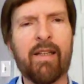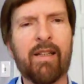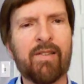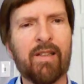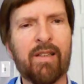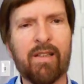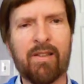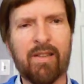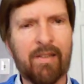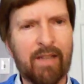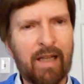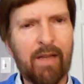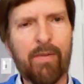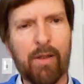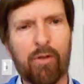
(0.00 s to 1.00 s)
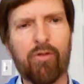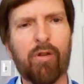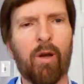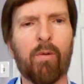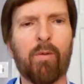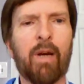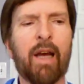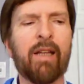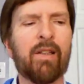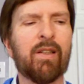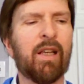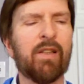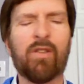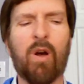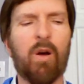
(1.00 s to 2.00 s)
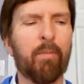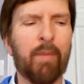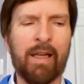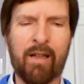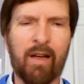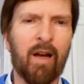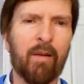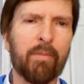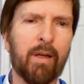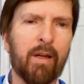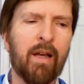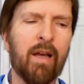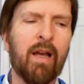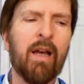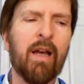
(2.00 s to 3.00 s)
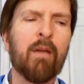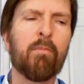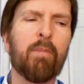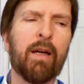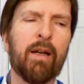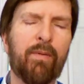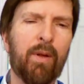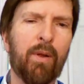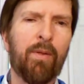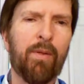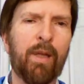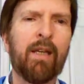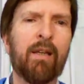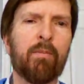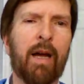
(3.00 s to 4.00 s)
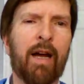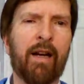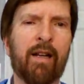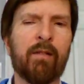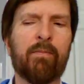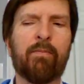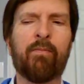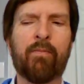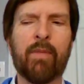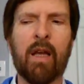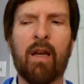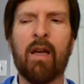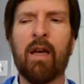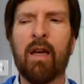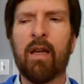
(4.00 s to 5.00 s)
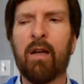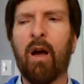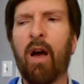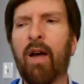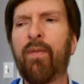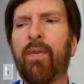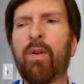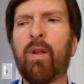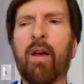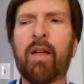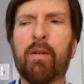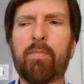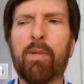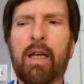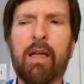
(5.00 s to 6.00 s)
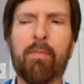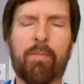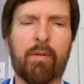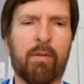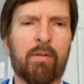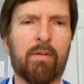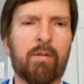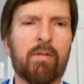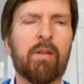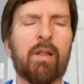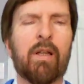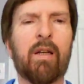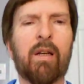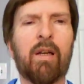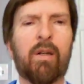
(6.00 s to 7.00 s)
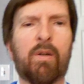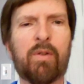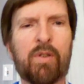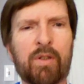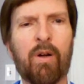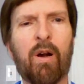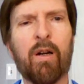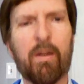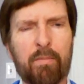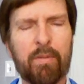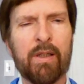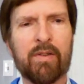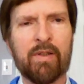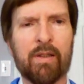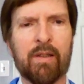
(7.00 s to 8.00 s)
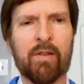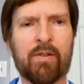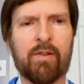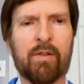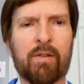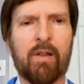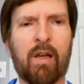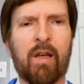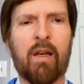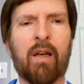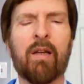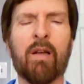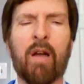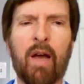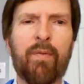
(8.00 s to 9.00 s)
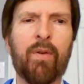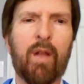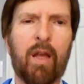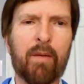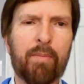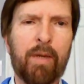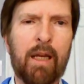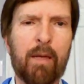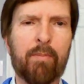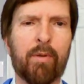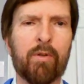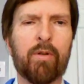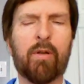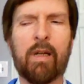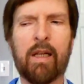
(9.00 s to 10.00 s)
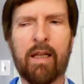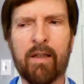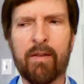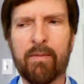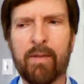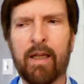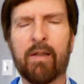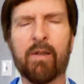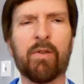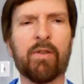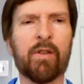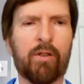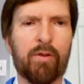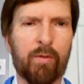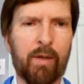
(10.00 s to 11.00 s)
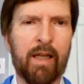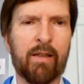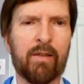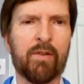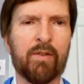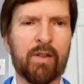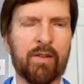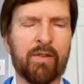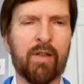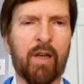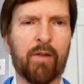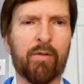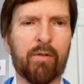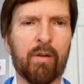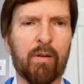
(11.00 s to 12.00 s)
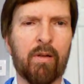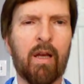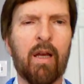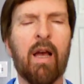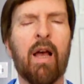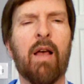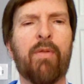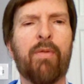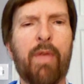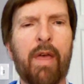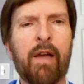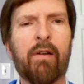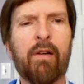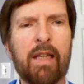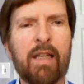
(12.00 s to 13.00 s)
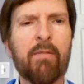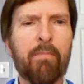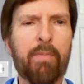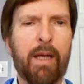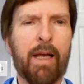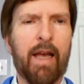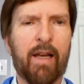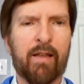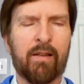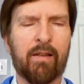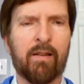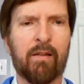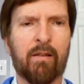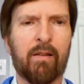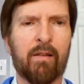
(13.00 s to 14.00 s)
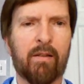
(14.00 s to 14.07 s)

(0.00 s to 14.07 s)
It's a TV show, right? It's all made up. But if you think about it, an awful lot of people who start a business, an awful lot of people who are innovators and creators, etc., they're impacted